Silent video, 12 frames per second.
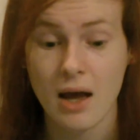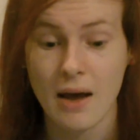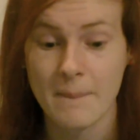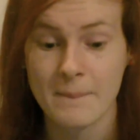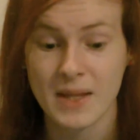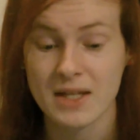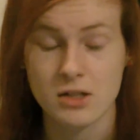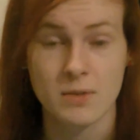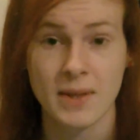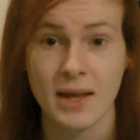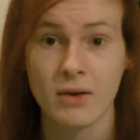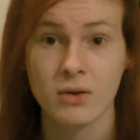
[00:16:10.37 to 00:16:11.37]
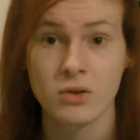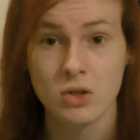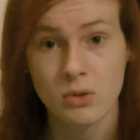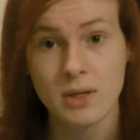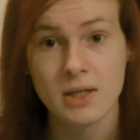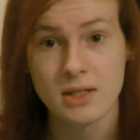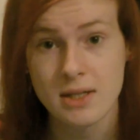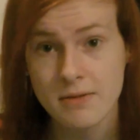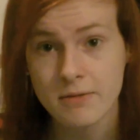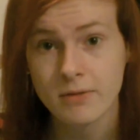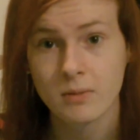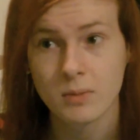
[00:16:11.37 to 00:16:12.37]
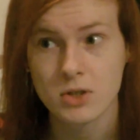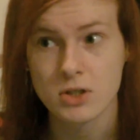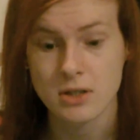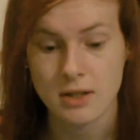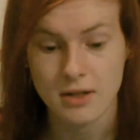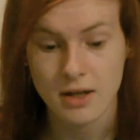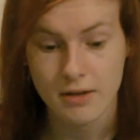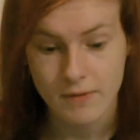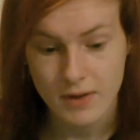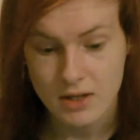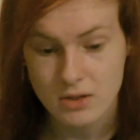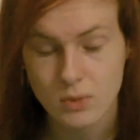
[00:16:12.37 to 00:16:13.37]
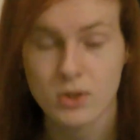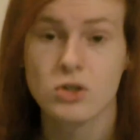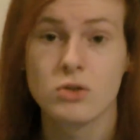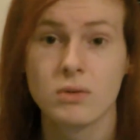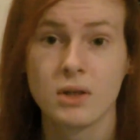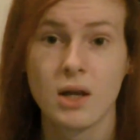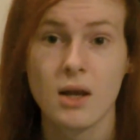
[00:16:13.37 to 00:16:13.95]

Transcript: Um, that's coming out on New Year's Eve, which is the thirty-first, which